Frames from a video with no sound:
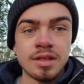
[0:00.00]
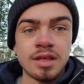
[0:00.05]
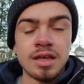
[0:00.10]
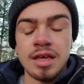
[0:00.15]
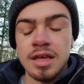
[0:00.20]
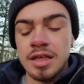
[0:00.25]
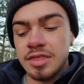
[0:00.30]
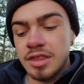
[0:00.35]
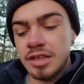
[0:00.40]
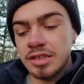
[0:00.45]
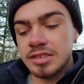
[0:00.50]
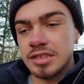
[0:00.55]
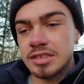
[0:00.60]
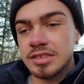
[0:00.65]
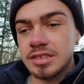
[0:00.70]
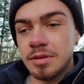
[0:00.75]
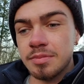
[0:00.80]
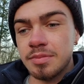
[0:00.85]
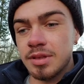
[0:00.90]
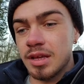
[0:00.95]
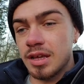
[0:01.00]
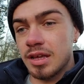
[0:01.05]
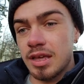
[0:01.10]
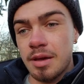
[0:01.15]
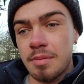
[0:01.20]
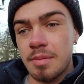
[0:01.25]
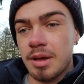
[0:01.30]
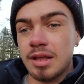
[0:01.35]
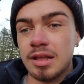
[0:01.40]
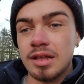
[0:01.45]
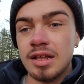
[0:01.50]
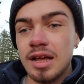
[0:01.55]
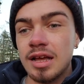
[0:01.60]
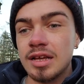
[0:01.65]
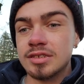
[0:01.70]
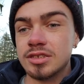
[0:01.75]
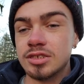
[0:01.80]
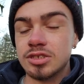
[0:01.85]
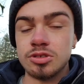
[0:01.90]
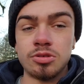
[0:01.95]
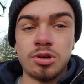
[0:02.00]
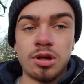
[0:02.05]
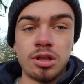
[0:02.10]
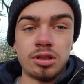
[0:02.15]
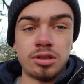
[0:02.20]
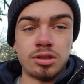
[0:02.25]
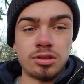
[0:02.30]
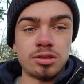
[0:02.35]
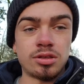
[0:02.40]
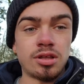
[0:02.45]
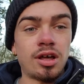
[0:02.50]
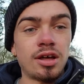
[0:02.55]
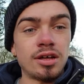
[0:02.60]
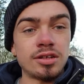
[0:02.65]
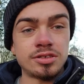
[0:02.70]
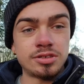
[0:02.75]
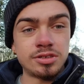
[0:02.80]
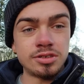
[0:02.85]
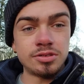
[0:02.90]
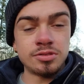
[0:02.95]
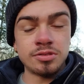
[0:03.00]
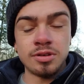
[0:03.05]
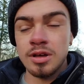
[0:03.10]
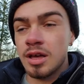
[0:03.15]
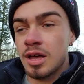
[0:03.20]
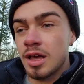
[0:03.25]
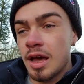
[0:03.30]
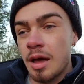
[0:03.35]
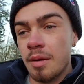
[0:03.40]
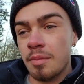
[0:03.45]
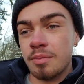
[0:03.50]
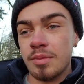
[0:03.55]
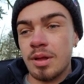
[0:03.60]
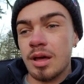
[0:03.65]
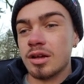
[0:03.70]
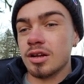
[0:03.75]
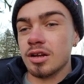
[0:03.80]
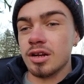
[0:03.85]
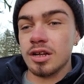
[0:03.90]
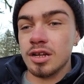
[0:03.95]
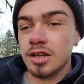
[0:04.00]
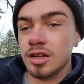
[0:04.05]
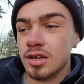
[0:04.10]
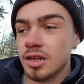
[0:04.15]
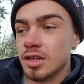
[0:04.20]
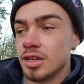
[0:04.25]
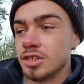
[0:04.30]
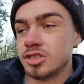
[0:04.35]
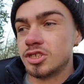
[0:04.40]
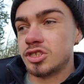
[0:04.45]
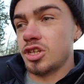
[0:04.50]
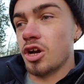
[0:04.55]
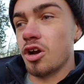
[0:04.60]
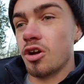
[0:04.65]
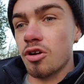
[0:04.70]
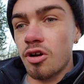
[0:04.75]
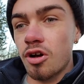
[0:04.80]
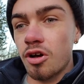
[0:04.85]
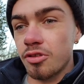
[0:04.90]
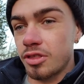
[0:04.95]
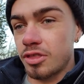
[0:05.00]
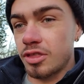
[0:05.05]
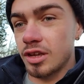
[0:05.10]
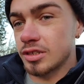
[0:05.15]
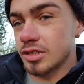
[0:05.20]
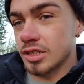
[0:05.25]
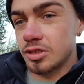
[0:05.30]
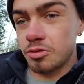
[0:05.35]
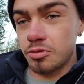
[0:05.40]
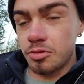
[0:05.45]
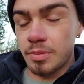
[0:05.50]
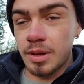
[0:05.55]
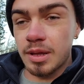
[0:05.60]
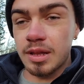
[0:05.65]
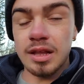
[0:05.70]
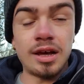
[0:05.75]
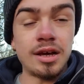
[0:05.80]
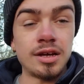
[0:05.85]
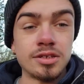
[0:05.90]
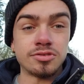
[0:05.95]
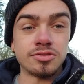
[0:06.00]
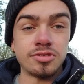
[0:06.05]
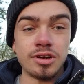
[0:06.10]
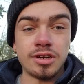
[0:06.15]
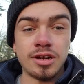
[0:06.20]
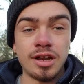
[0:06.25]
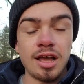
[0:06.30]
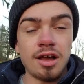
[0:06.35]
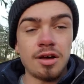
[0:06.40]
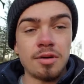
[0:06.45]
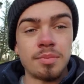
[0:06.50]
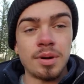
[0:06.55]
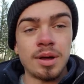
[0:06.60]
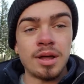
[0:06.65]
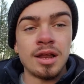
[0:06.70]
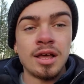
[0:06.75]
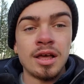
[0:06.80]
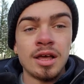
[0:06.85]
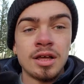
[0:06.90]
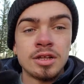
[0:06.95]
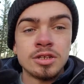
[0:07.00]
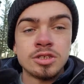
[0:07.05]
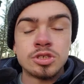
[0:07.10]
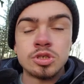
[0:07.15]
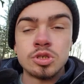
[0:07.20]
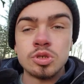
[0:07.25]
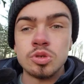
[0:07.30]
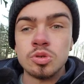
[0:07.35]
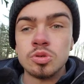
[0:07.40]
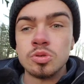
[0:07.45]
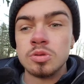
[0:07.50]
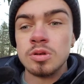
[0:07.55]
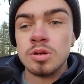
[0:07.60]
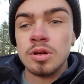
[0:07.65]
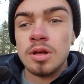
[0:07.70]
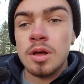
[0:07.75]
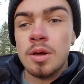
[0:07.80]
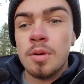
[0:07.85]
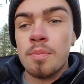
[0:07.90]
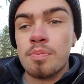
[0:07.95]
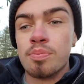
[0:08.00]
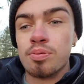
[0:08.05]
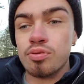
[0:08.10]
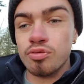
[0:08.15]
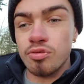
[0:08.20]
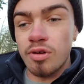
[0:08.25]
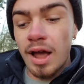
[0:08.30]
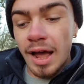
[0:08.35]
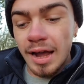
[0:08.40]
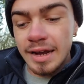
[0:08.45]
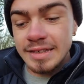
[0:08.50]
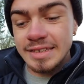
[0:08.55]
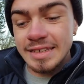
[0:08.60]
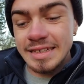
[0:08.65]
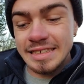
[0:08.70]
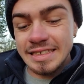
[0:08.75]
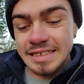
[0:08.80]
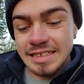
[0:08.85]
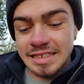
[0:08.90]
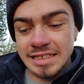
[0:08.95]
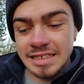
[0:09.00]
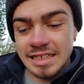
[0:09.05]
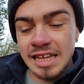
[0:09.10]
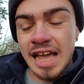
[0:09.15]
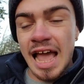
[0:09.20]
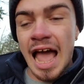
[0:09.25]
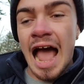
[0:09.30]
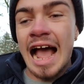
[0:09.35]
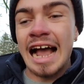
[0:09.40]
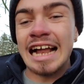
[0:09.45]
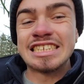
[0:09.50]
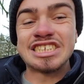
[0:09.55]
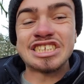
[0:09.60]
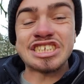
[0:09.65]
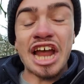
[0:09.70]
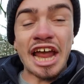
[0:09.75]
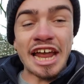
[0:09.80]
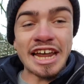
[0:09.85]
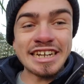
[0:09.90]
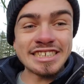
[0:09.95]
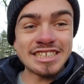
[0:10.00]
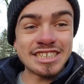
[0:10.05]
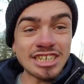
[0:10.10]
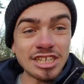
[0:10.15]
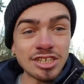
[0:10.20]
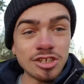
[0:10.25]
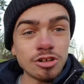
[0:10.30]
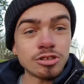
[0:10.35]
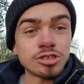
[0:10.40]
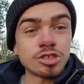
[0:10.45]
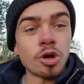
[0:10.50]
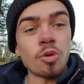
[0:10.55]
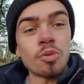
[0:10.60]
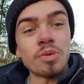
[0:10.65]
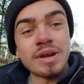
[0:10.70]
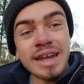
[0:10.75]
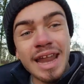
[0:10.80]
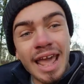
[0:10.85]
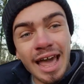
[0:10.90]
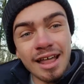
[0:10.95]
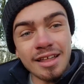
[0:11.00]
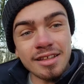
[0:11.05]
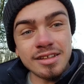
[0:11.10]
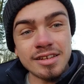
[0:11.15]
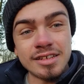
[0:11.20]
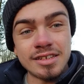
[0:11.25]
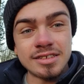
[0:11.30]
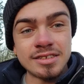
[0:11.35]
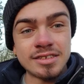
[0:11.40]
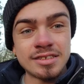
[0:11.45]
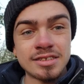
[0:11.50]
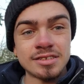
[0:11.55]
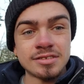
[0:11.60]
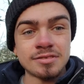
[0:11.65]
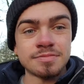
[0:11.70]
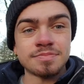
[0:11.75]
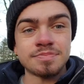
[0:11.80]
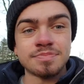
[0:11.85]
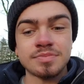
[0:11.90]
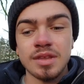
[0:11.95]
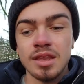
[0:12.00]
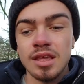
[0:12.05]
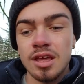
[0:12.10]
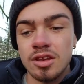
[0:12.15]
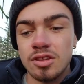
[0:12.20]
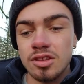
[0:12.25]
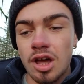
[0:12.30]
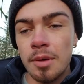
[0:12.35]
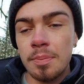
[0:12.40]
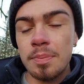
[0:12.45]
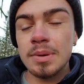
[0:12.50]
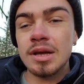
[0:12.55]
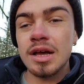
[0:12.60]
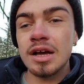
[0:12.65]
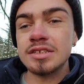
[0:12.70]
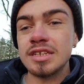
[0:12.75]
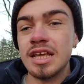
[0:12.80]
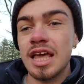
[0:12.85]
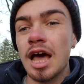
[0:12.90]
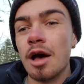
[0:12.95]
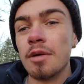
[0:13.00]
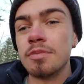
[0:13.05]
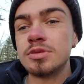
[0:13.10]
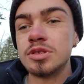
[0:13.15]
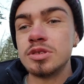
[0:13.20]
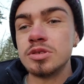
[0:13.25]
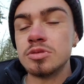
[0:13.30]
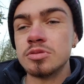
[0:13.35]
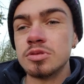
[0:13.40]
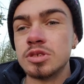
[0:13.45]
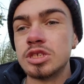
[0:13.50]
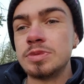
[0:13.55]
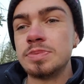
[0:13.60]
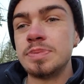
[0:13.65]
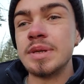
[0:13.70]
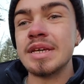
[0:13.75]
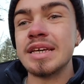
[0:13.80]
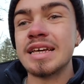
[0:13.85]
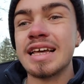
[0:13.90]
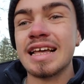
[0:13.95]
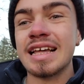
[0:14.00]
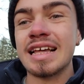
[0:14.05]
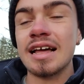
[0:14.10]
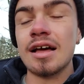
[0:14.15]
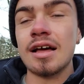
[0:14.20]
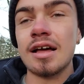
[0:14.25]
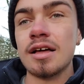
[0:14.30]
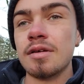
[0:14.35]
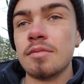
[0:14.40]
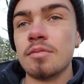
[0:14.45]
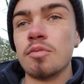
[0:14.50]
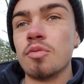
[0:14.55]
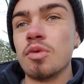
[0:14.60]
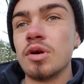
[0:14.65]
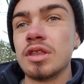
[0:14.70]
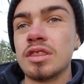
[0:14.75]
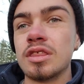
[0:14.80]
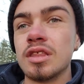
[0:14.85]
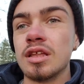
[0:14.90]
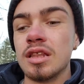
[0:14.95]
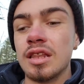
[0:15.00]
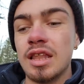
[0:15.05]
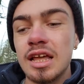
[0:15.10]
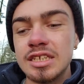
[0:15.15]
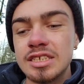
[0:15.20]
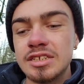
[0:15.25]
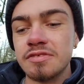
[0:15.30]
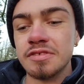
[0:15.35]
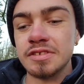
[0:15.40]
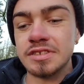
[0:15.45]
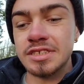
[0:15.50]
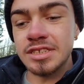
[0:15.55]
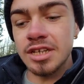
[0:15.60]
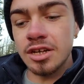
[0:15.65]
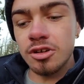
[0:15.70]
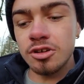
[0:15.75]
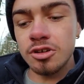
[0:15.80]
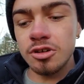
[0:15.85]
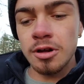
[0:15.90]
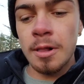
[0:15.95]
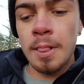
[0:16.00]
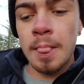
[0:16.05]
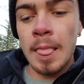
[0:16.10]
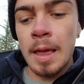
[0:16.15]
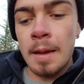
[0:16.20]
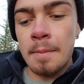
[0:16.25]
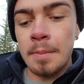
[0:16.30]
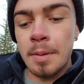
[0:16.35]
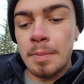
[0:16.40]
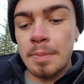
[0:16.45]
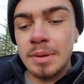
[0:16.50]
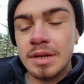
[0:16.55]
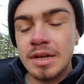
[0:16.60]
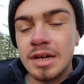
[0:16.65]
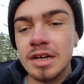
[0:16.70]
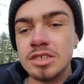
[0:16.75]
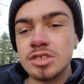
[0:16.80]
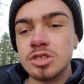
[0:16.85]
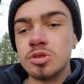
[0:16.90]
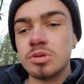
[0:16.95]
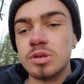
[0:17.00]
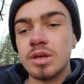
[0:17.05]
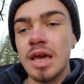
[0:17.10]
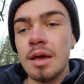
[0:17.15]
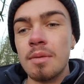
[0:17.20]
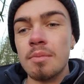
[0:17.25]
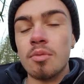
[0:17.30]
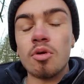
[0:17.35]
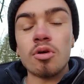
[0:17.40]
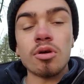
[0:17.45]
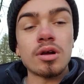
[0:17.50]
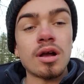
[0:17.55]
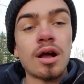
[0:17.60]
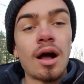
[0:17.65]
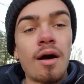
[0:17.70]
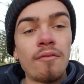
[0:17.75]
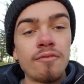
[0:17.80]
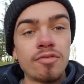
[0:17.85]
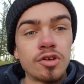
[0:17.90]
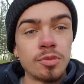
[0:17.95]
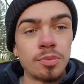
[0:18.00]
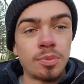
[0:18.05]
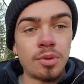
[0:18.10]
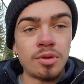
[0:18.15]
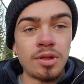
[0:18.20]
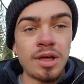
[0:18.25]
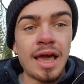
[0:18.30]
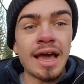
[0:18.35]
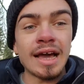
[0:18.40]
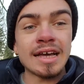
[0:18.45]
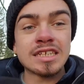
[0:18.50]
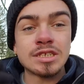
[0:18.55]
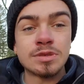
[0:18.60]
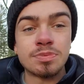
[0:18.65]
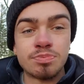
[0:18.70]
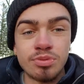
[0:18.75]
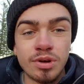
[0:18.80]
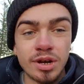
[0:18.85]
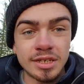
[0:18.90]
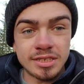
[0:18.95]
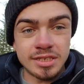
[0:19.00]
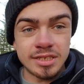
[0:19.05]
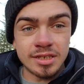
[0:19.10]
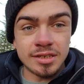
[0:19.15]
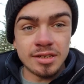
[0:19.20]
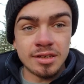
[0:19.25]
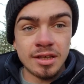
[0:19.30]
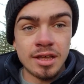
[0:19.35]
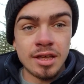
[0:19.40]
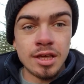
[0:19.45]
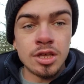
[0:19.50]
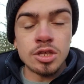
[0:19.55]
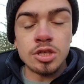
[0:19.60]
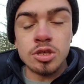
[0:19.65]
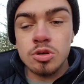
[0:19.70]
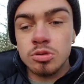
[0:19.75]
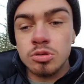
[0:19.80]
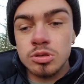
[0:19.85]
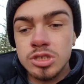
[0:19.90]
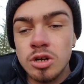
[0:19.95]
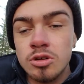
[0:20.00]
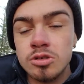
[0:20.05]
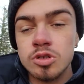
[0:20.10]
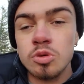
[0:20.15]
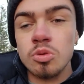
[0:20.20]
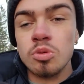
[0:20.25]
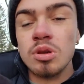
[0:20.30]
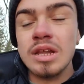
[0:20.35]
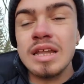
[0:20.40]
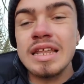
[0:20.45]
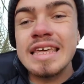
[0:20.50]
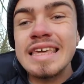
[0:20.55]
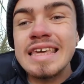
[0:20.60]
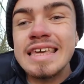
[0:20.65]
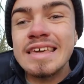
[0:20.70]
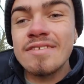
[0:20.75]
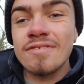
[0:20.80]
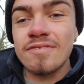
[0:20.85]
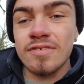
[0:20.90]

This is something I get my clients to do a lot too. I'm not going to share all the things I do with my clients now, but to practice changing your tonalities, not because it helps you speak with less of a stutter, but because you get more comfortable expressing. You start to leave